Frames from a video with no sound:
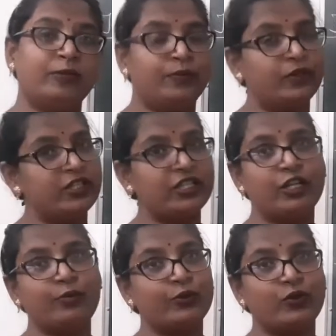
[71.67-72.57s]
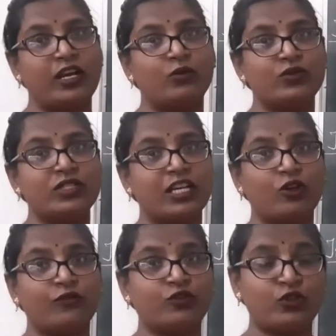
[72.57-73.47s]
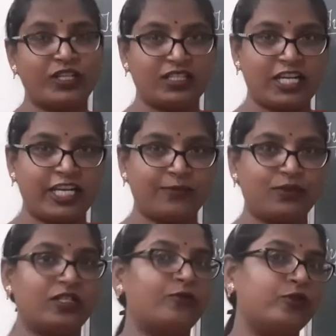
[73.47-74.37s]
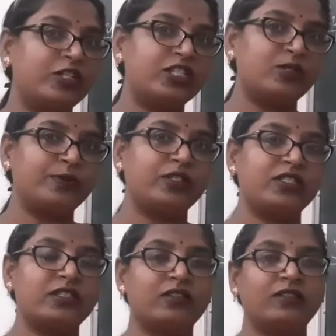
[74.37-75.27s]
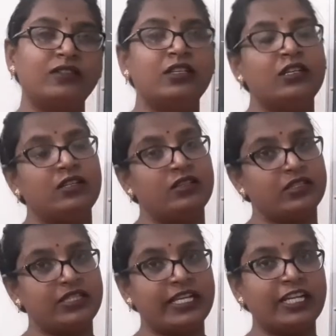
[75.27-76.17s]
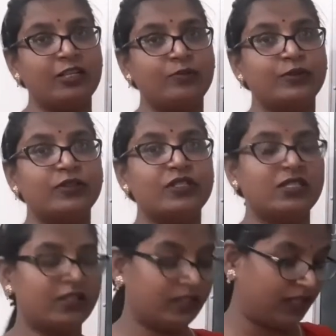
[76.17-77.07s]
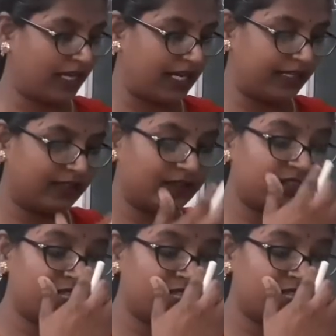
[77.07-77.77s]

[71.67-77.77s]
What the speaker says: Personal pronouns are of 3 types: the first person, the second person, and the